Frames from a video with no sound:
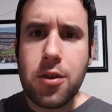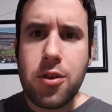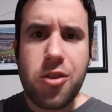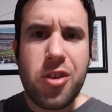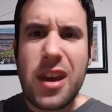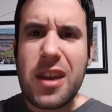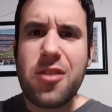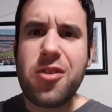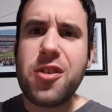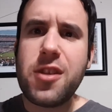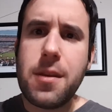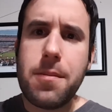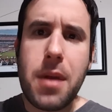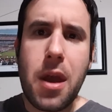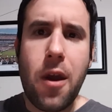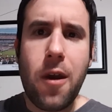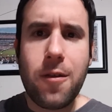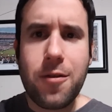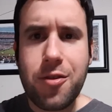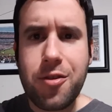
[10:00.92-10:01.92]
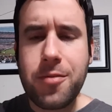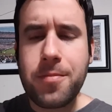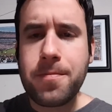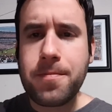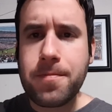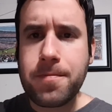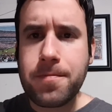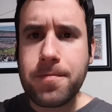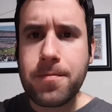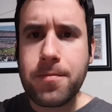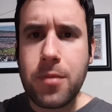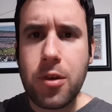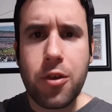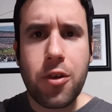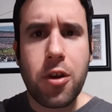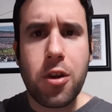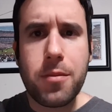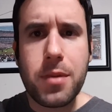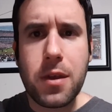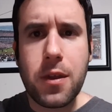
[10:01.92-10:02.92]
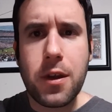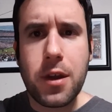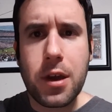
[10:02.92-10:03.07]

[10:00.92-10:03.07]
Saints and the Bears is going to be the